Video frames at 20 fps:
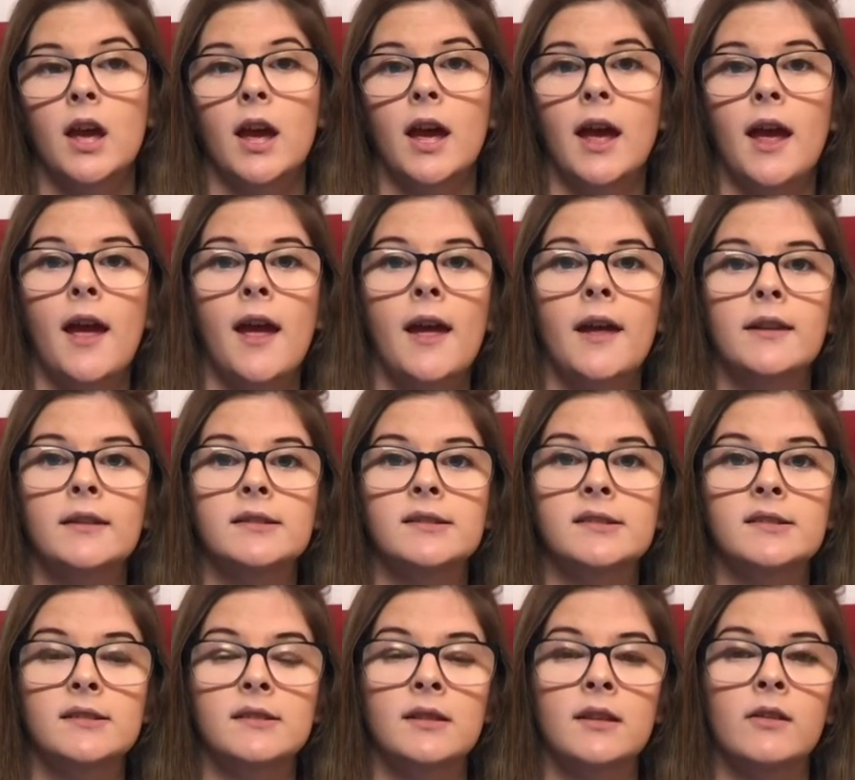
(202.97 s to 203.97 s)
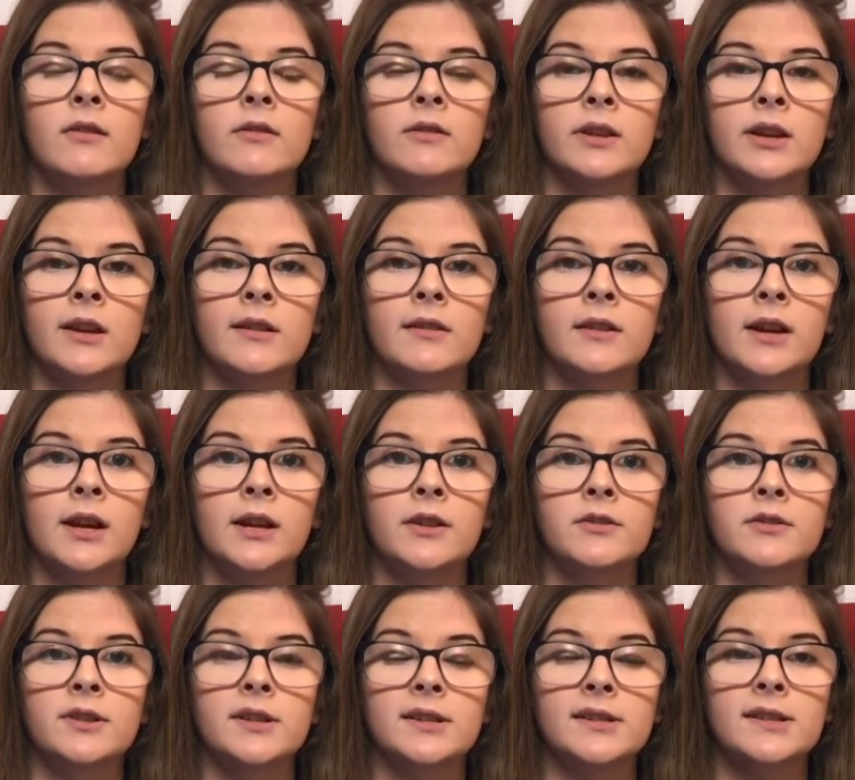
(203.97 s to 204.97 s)
and the only other
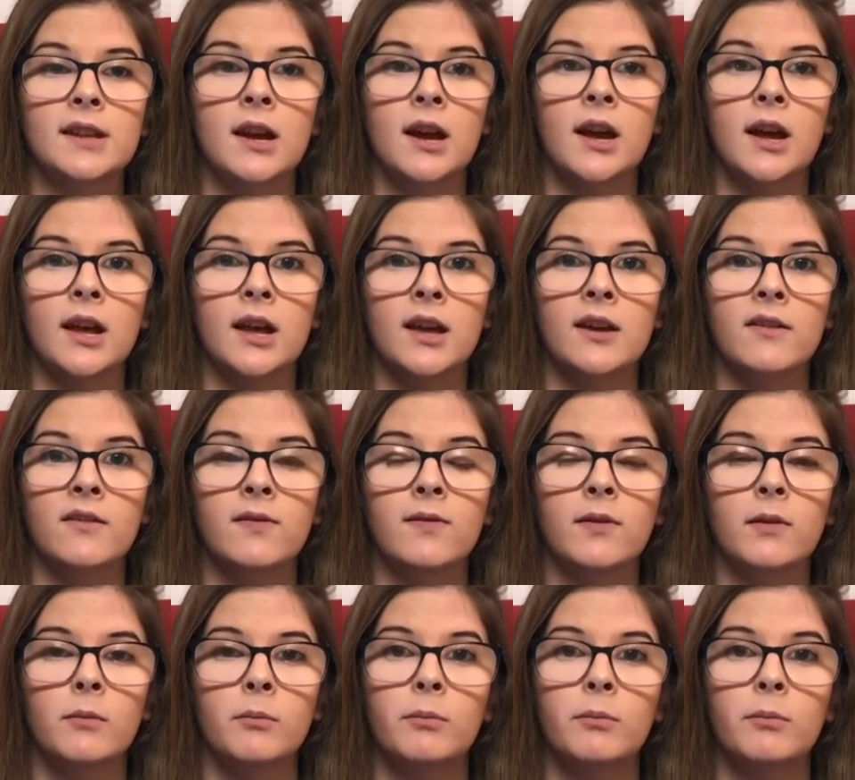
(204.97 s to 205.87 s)
countries I have